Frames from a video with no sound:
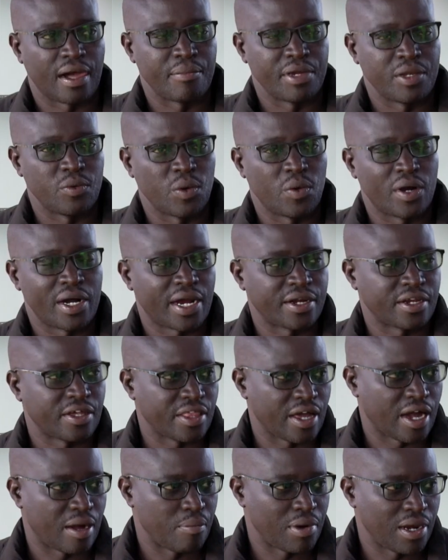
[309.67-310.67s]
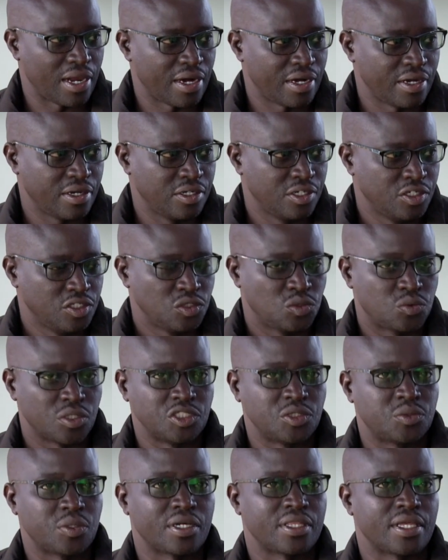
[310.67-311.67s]
we work under the umbrella to
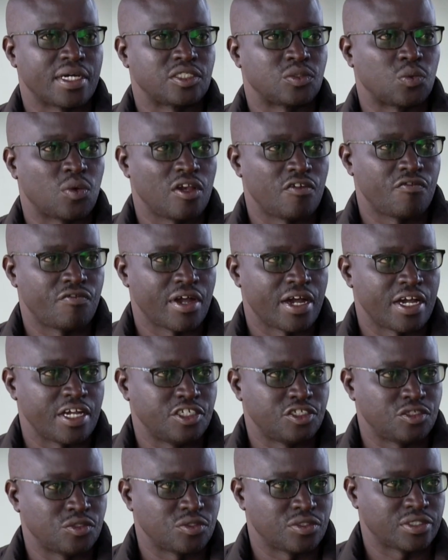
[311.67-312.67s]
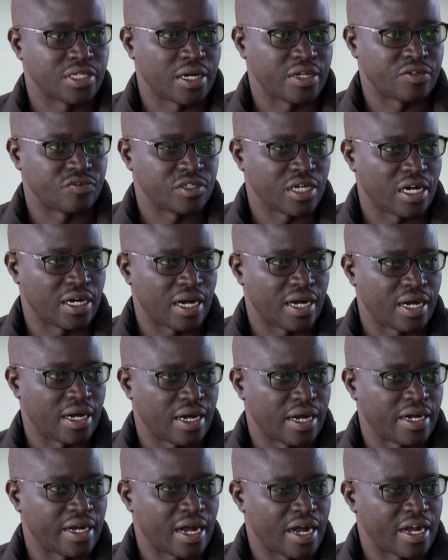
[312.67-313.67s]
ensure that welfare issues are
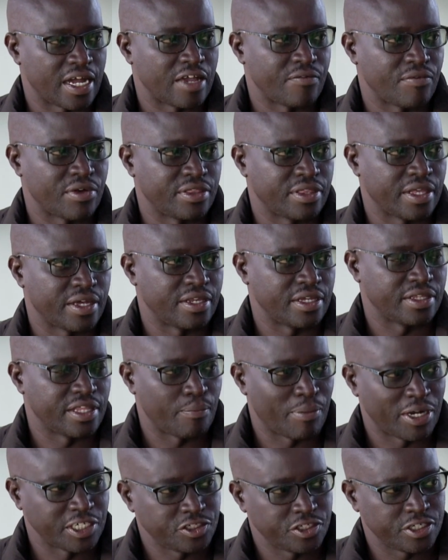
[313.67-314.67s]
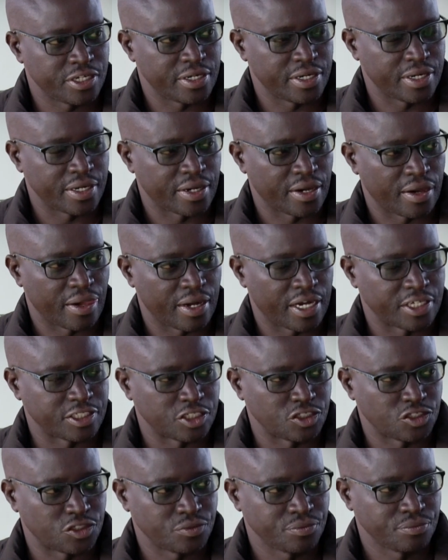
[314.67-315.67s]
given the much needed
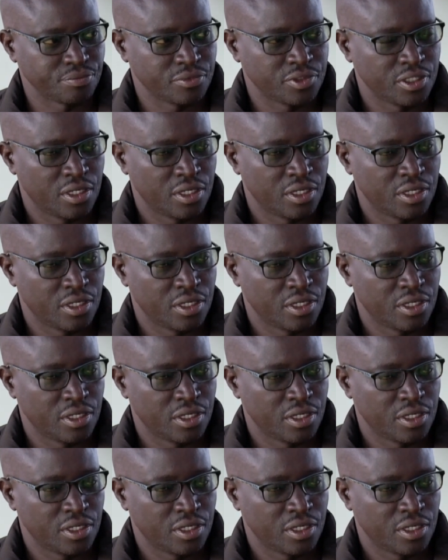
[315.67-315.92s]
attention,